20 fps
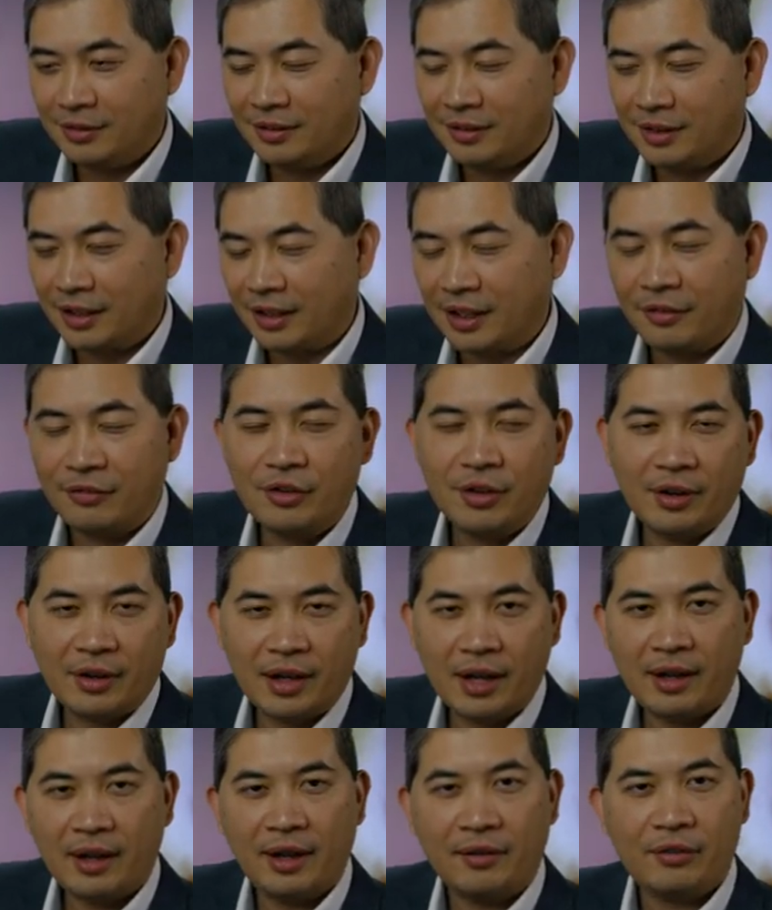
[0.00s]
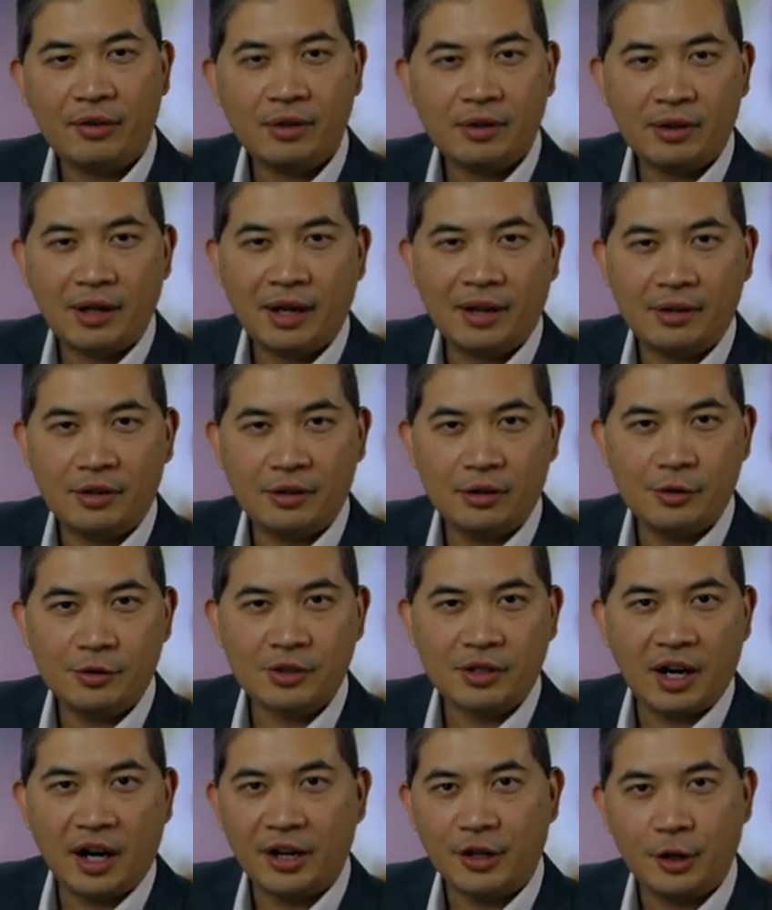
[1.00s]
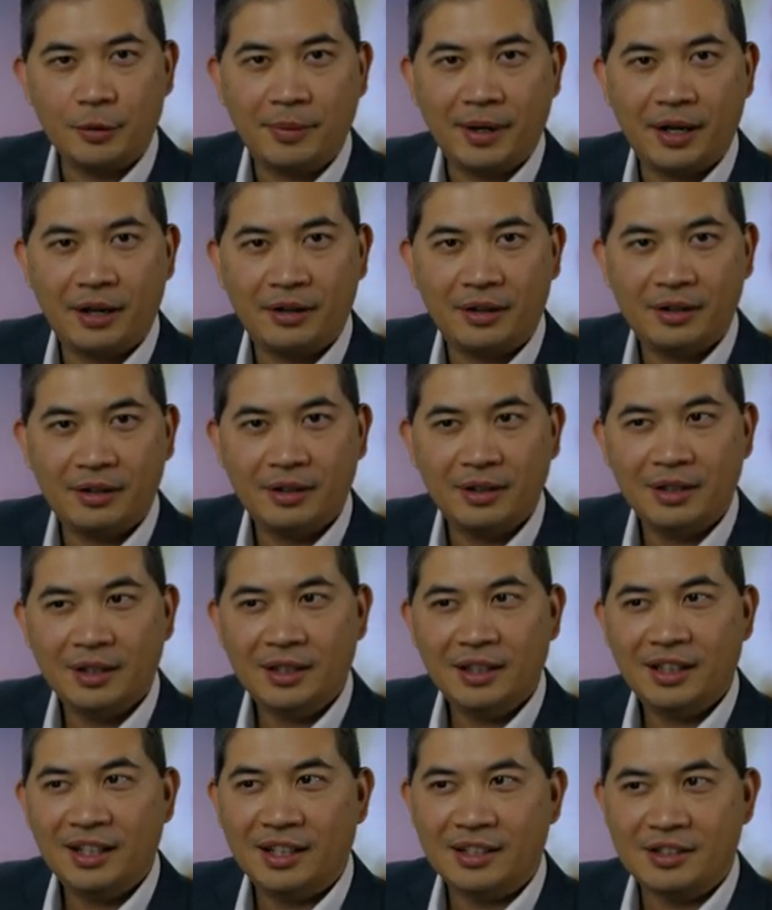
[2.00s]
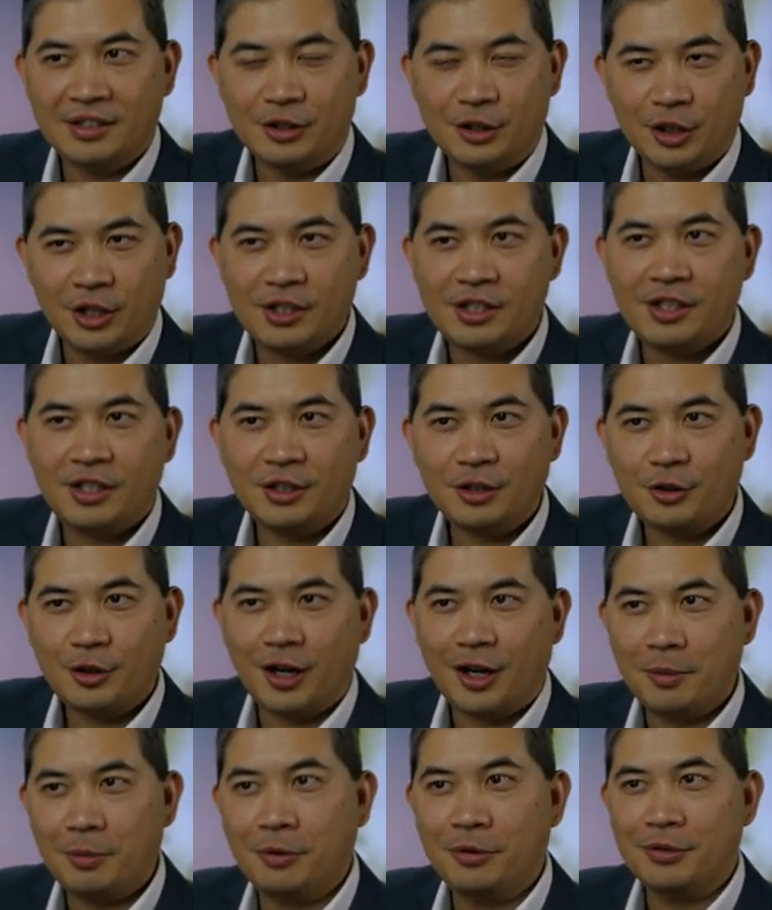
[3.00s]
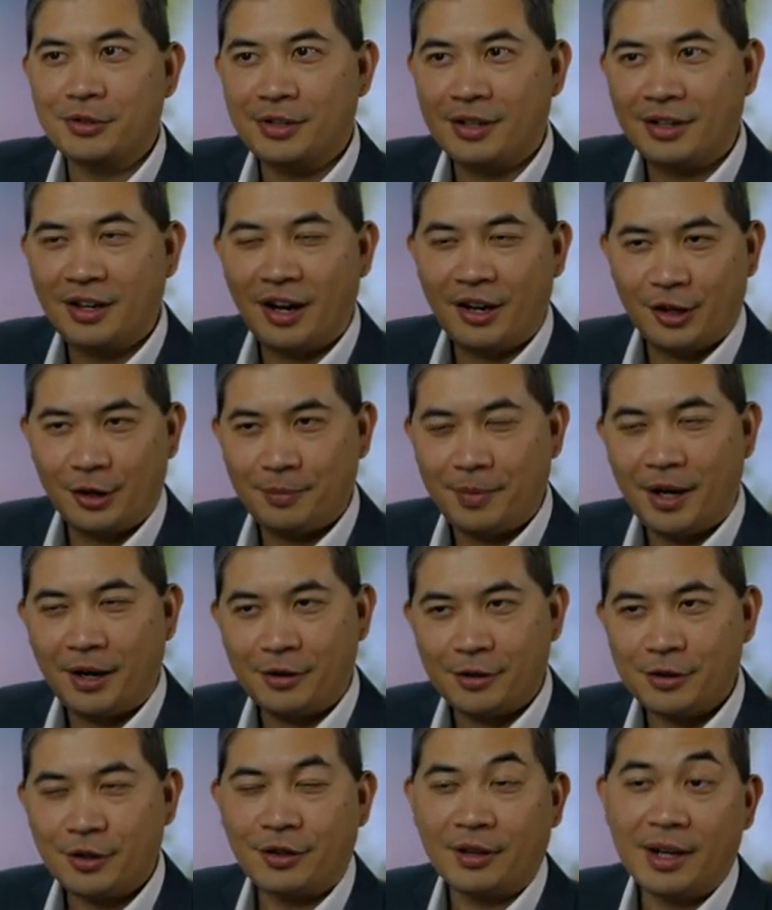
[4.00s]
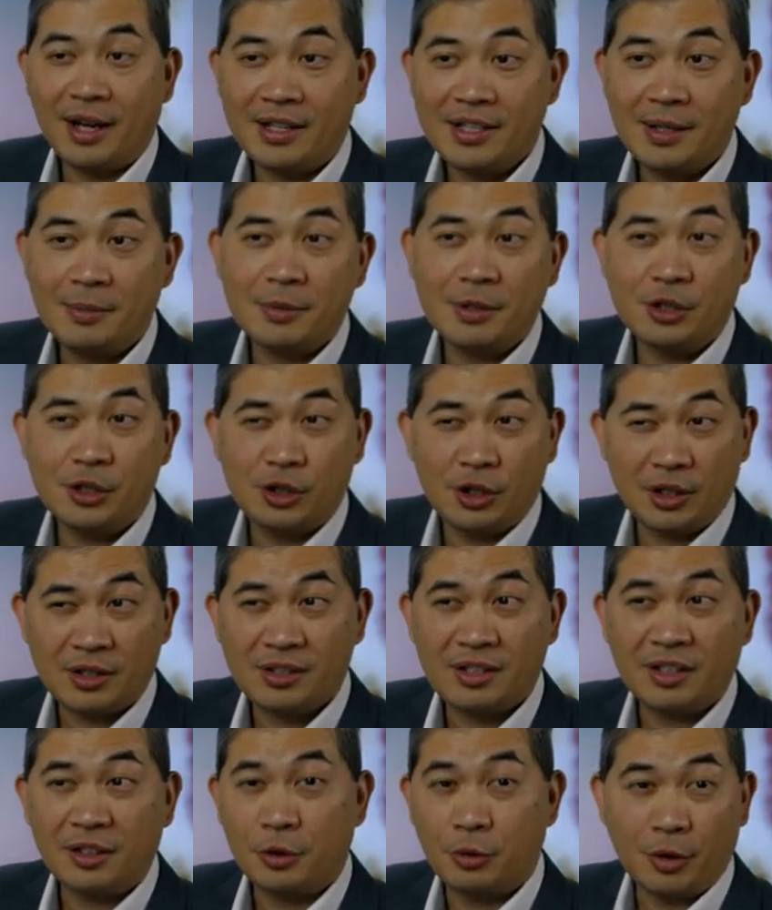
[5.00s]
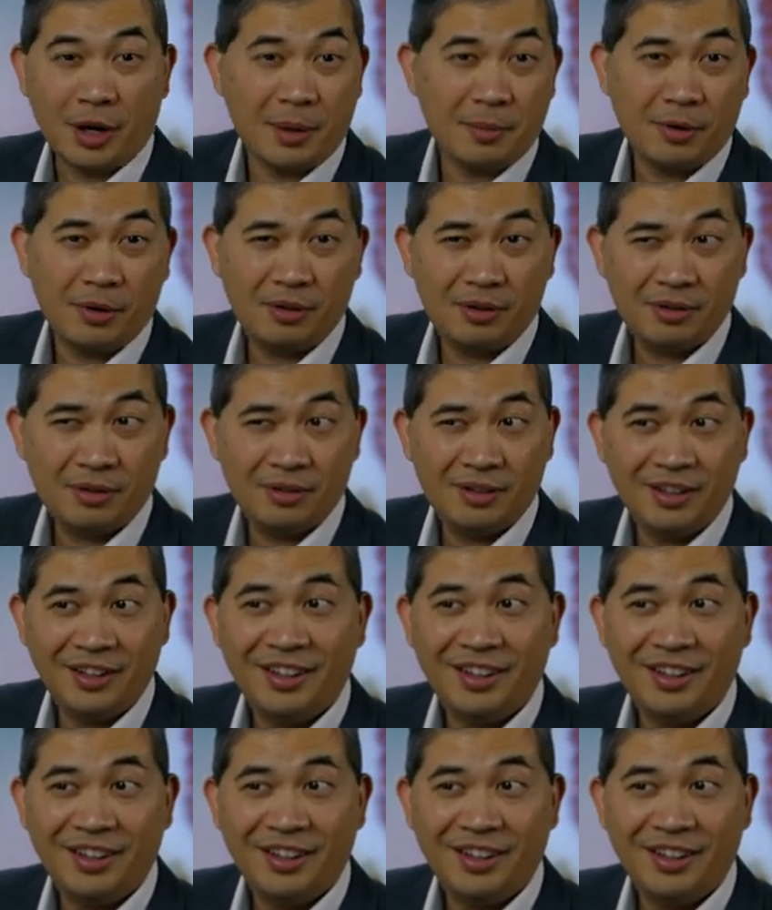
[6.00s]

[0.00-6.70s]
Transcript: Like if you ha- ever had used Ganyo Power, it's Justin Credible's Ganyo Power. So the guy's name is Justin Grable.